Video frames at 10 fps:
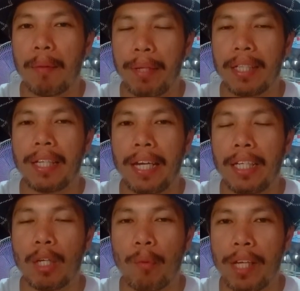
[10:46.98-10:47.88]
in
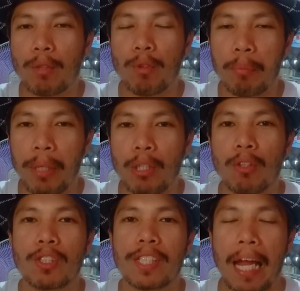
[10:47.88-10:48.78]
gaining weight would be
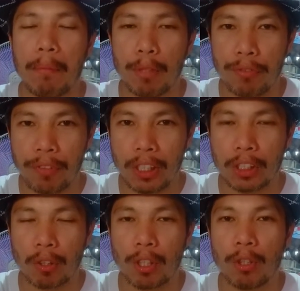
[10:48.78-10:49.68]
yung salmon
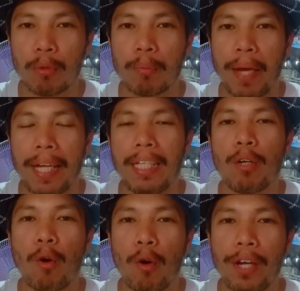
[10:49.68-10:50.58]
fish or yung
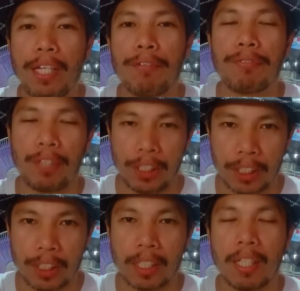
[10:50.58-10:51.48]
any oily
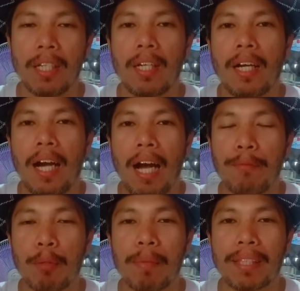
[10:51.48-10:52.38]
fish.
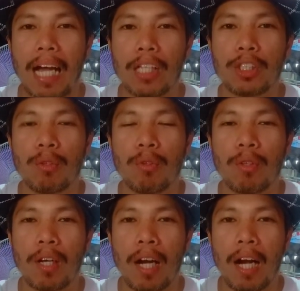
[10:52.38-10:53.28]
Yung mataas
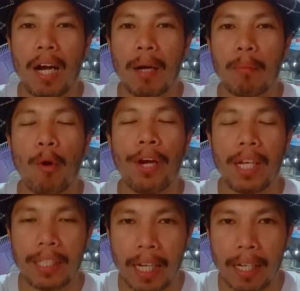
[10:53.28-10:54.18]
yung
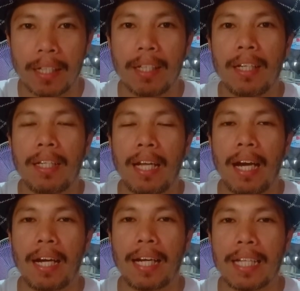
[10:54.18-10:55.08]
oil niya
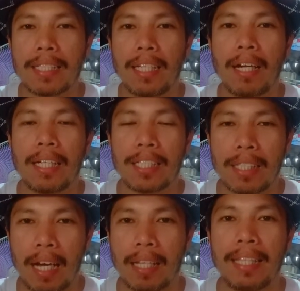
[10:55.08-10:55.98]
na klase ng
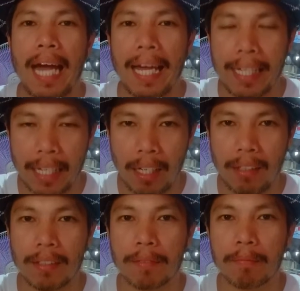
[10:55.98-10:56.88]
isda.
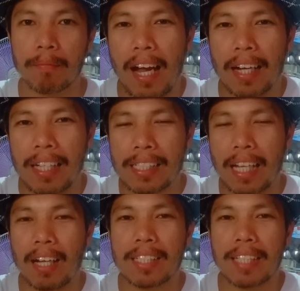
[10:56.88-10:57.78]
Dahil, ang
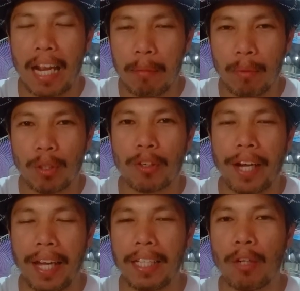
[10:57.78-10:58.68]
isang salmon or
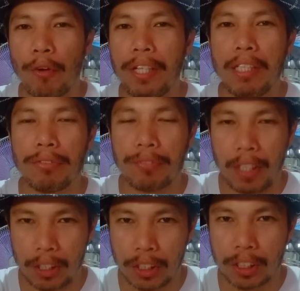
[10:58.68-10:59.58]
any oily
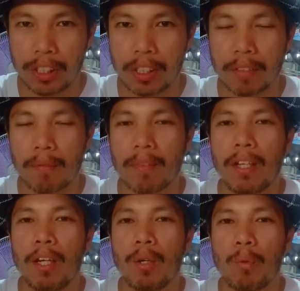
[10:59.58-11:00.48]
fish
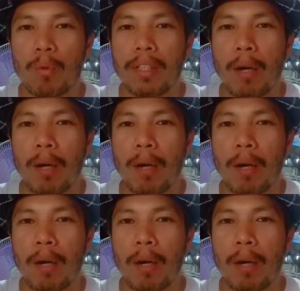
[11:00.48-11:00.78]
na